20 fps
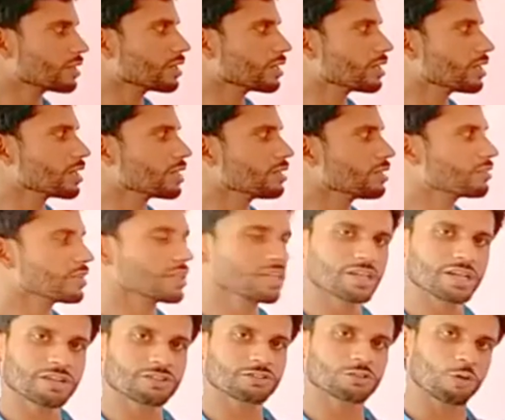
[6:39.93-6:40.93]
in
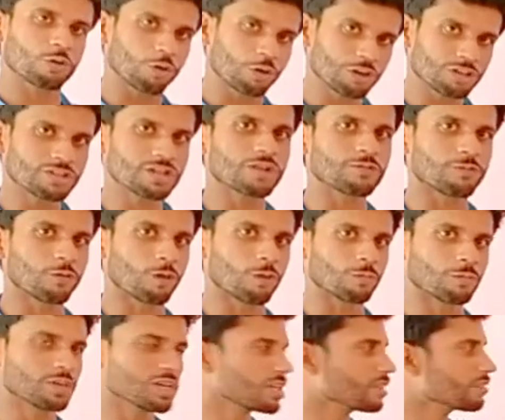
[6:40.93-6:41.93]
its original
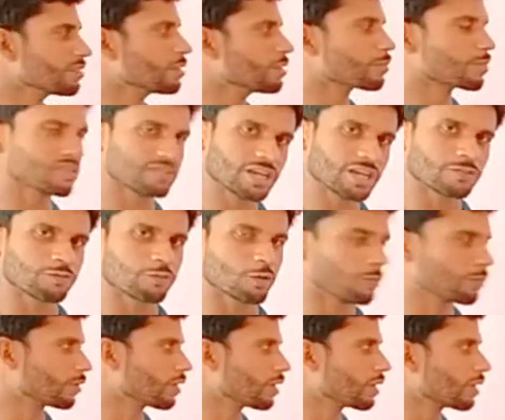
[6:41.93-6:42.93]
form, it is in present
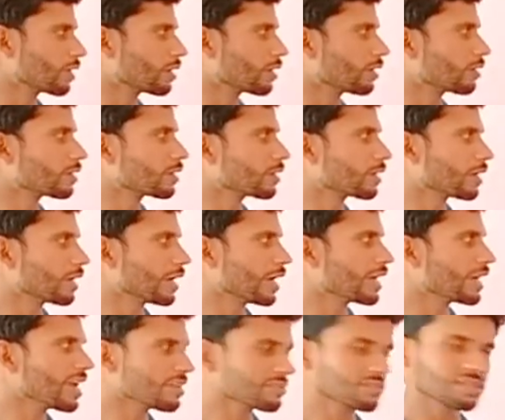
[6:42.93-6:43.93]
form, and
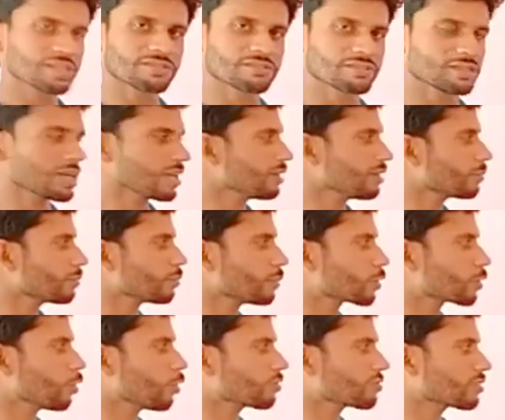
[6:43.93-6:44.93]
s is there
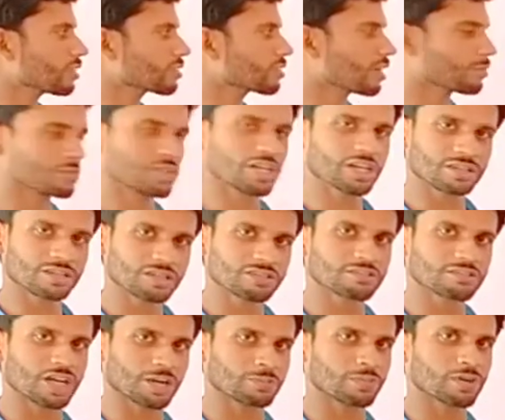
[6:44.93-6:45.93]
because the subject is
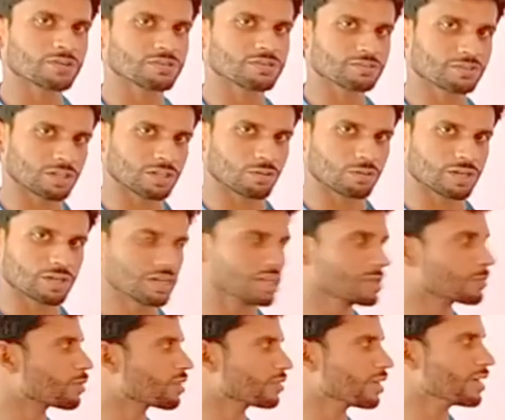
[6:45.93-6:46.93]
third person singular.
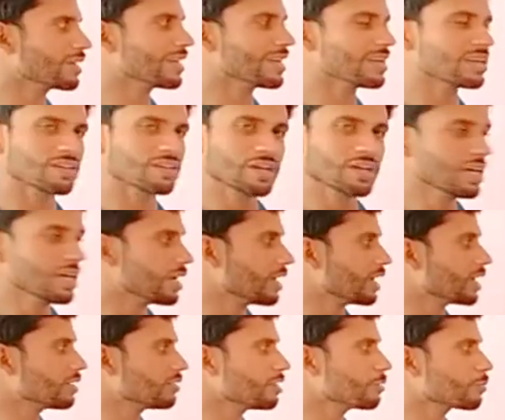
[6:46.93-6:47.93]
In present
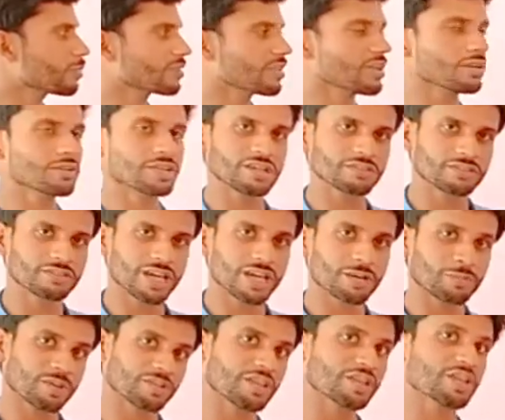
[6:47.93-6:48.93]
it is in present tense
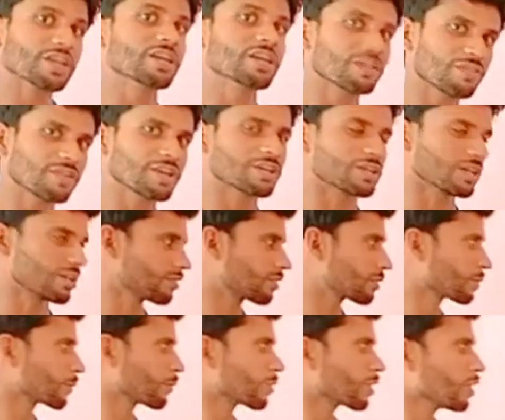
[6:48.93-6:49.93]
and present indefinite tense.
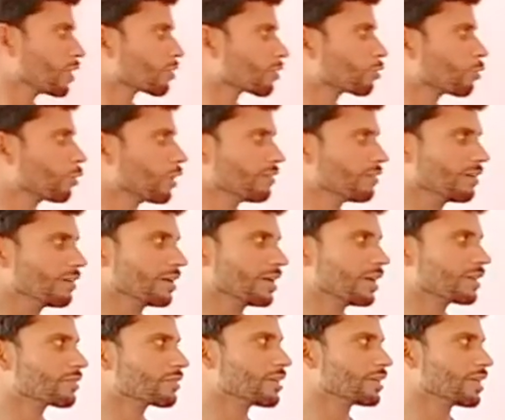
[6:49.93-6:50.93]
So whenever
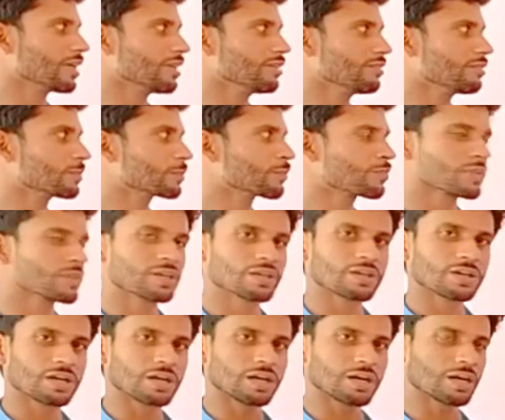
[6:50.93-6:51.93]
a sentence,
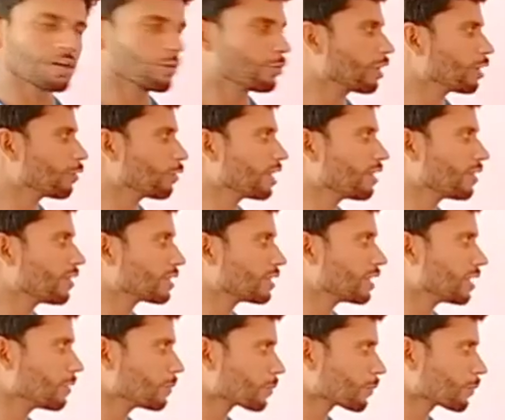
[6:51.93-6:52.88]
whenever the